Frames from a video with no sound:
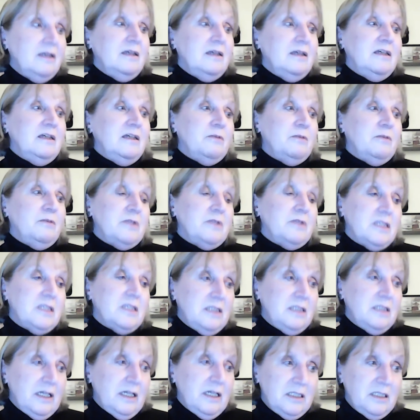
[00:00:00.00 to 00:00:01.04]
It was
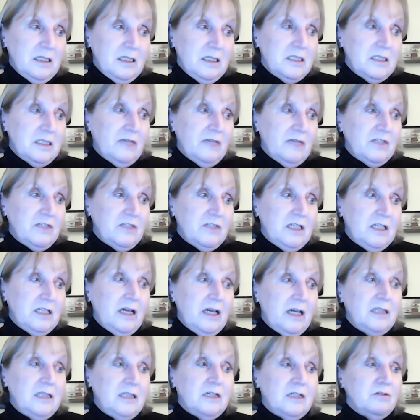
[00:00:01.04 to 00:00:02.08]
in
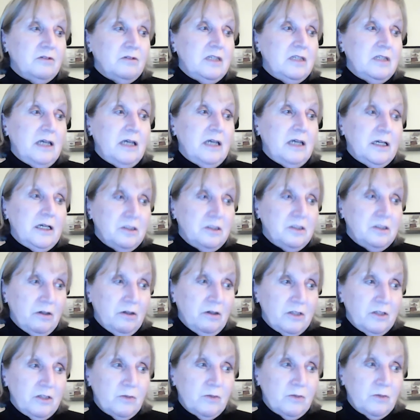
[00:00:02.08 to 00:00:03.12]
1979, under the
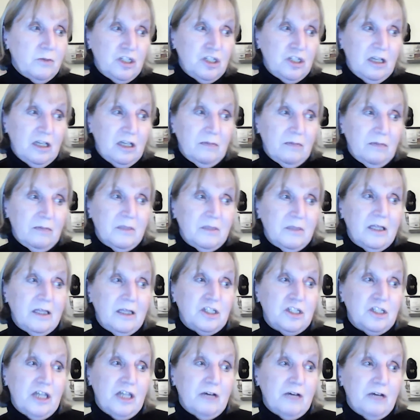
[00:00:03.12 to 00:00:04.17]
Ayatollah's regime,
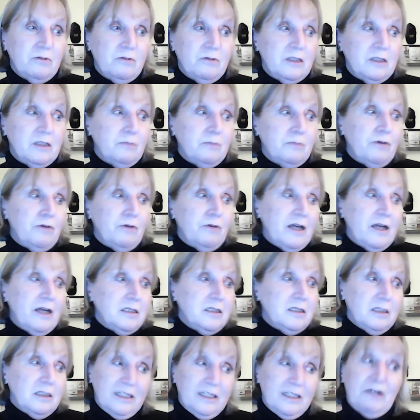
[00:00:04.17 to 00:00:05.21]
that Jacqueline
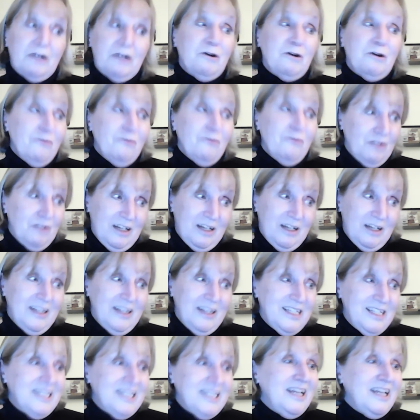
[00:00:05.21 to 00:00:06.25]
practically
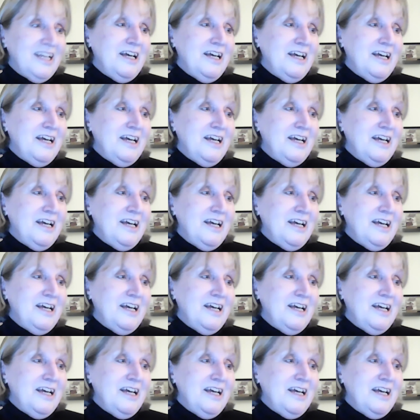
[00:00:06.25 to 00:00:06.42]
overnight